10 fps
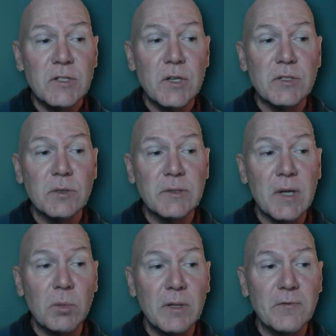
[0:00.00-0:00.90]
She is also
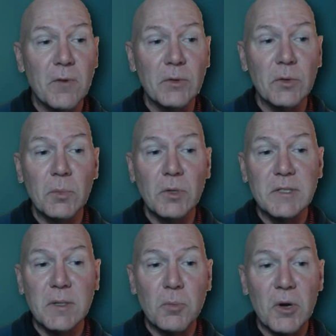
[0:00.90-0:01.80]
doubly
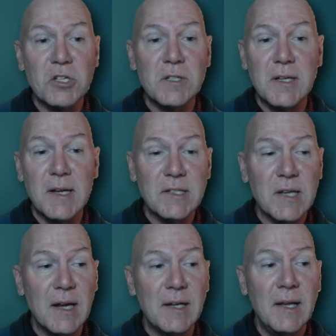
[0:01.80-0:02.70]
vulnerable to depression and
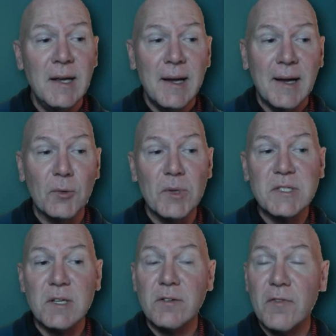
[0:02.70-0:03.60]
anxiety, and her
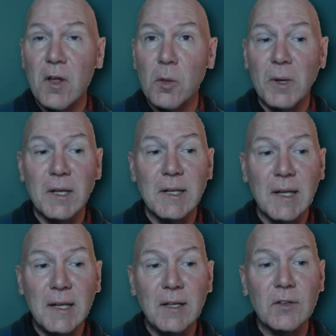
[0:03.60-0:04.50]
risk of developing
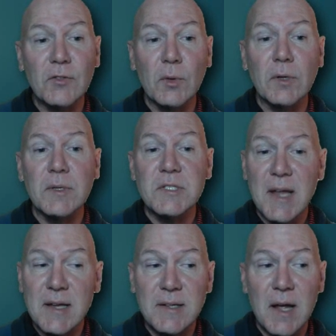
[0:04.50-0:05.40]
an eating disorder is
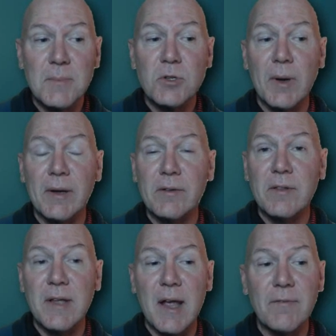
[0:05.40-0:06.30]
10 times
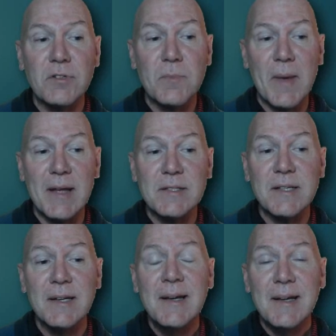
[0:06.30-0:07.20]
greater than the average
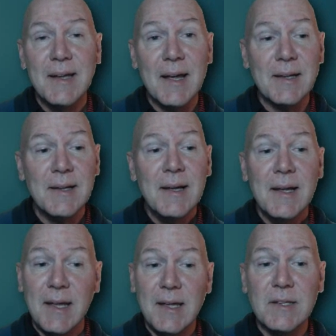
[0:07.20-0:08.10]
man's. Yet,
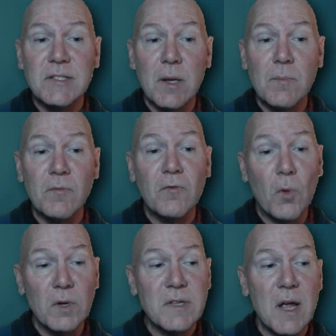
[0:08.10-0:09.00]
he is some
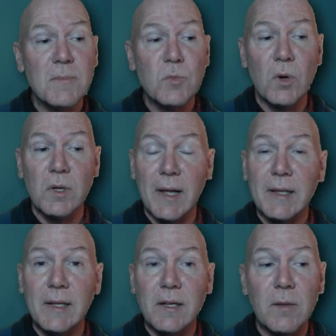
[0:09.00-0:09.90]
four times more
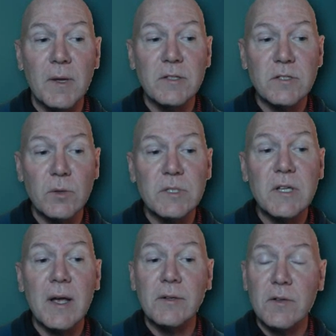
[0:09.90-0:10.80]
likely to commit
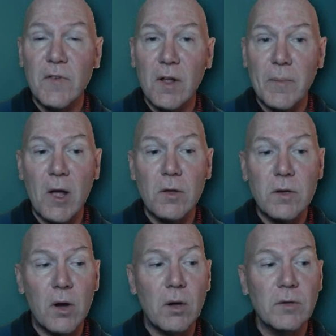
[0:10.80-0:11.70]
suicide or develop
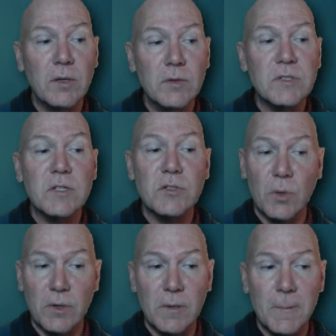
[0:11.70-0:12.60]
alcohol use
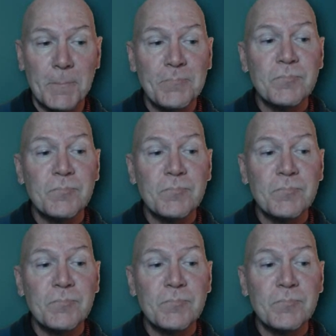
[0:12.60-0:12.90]
disorder.